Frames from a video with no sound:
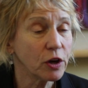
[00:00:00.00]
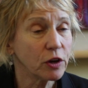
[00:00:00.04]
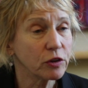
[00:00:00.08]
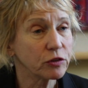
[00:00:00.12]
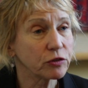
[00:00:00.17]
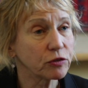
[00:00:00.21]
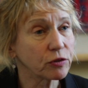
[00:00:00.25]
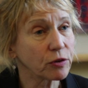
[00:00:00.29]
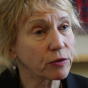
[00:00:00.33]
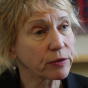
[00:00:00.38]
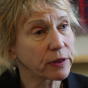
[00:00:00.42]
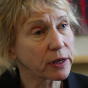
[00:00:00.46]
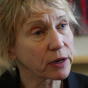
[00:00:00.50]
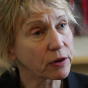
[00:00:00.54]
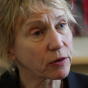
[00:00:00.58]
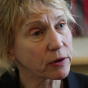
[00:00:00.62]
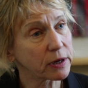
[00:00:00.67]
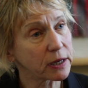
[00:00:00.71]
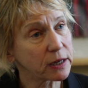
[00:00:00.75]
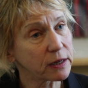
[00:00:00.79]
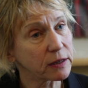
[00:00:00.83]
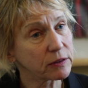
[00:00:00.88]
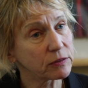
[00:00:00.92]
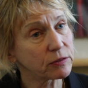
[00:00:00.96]
So there
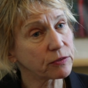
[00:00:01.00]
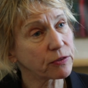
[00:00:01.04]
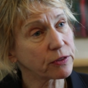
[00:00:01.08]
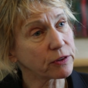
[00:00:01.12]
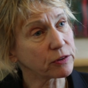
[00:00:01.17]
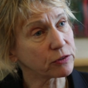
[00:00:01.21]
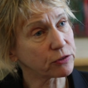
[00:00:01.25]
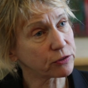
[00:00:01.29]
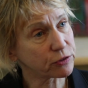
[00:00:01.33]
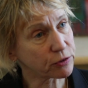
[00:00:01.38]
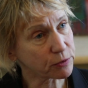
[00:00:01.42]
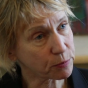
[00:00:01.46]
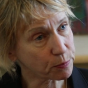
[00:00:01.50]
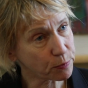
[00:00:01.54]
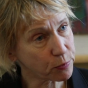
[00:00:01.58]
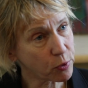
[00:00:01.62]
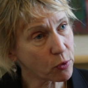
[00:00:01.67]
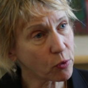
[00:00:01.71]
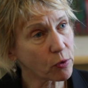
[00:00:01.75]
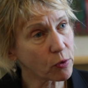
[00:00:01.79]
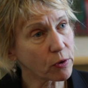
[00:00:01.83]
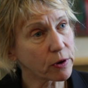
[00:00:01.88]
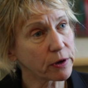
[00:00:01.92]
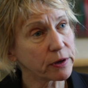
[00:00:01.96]
is the
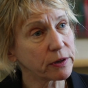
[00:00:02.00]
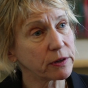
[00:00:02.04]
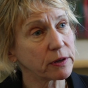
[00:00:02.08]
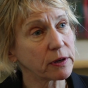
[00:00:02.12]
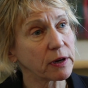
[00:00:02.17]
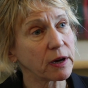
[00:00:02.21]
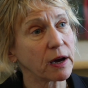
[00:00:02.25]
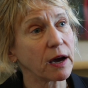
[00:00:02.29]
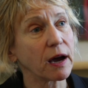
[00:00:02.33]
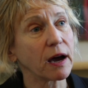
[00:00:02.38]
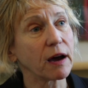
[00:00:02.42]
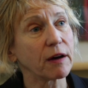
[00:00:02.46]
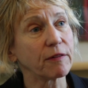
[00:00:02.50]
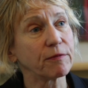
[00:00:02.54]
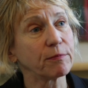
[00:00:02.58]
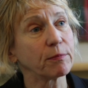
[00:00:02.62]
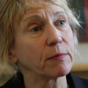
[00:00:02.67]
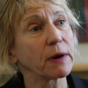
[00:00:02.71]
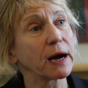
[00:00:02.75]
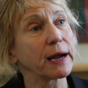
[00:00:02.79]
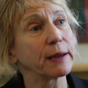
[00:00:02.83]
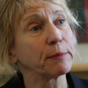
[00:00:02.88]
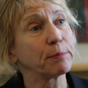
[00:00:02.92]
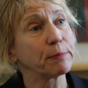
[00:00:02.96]
support of
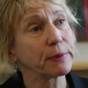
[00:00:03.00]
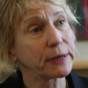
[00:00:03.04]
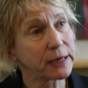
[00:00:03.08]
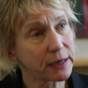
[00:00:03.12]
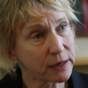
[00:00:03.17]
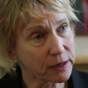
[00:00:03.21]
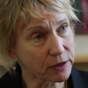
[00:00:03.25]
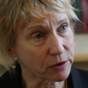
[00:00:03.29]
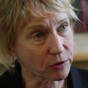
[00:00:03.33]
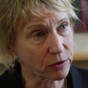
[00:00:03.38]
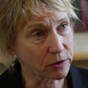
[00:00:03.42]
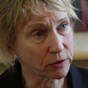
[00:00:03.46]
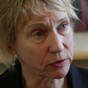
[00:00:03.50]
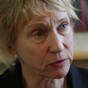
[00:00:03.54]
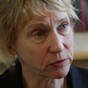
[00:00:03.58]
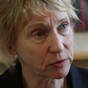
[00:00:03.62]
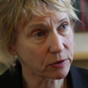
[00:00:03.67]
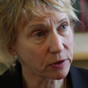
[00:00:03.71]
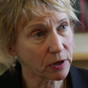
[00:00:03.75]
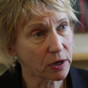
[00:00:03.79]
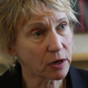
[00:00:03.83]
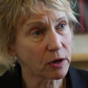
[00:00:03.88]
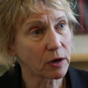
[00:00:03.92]
my peers,